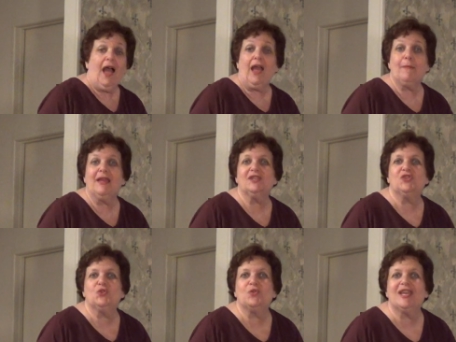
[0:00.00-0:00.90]
I made
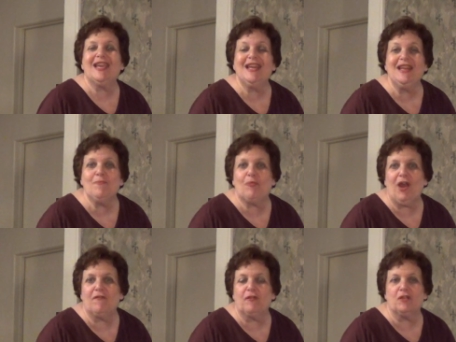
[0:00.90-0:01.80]
zucchini
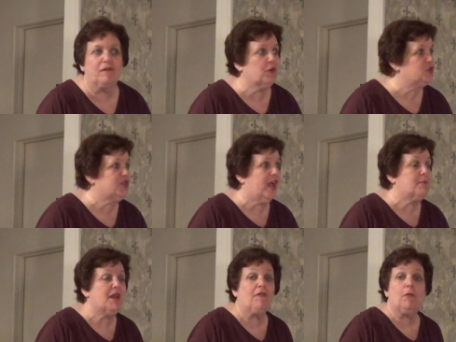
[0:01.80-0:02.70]
bread for the first
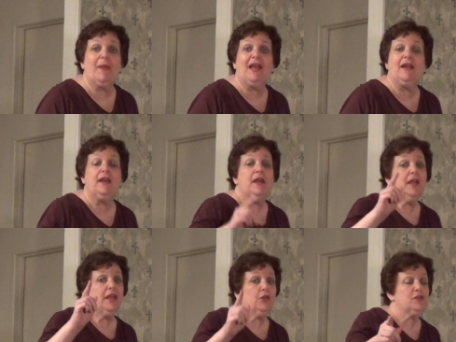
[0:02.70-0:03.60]
time, never made it.
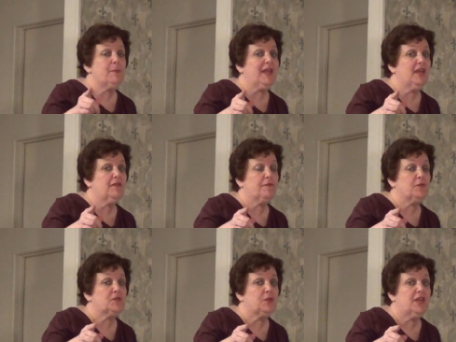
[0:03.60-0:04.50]
Here's my hint for
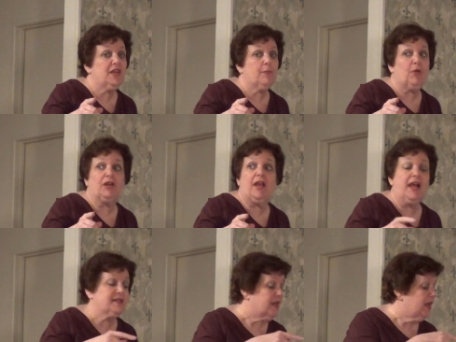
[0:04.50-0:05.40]
zucchini bread,
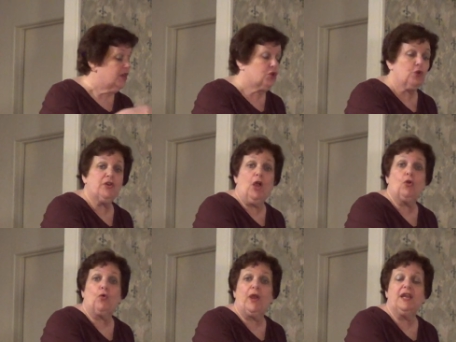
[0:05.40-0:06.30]
guys. Turned
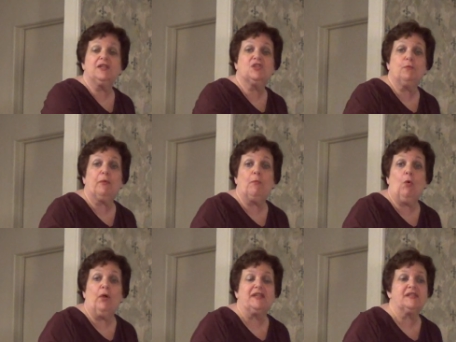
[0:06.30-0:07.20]
out great, super
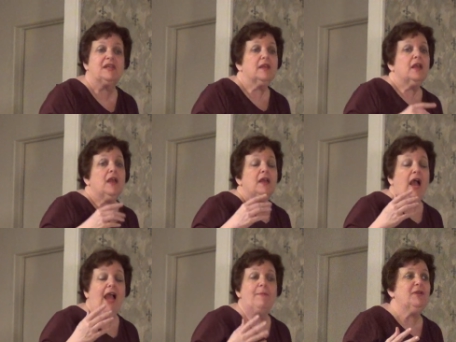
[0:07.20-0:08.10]
moist.
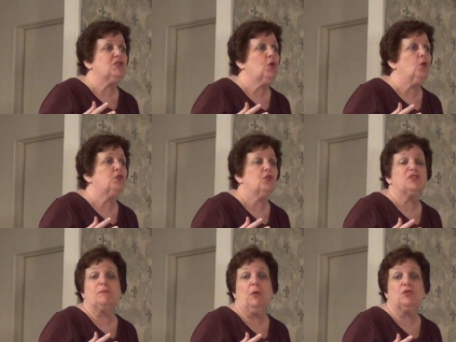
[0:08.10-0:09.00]
I've been told you're
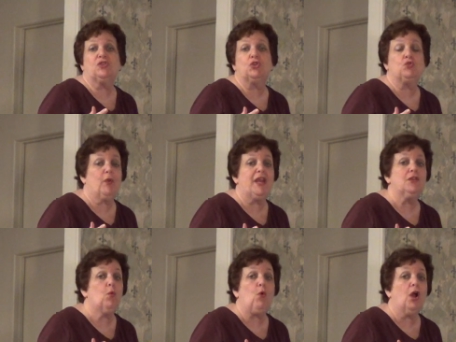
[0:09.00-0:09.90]
supposed to drain
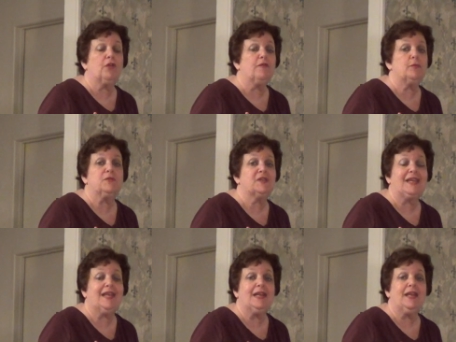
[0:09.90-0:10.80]
the water from the
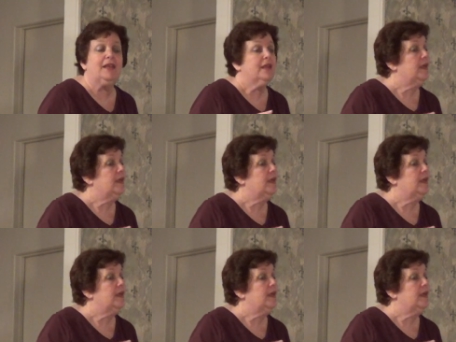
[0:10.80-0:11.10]
zucchini.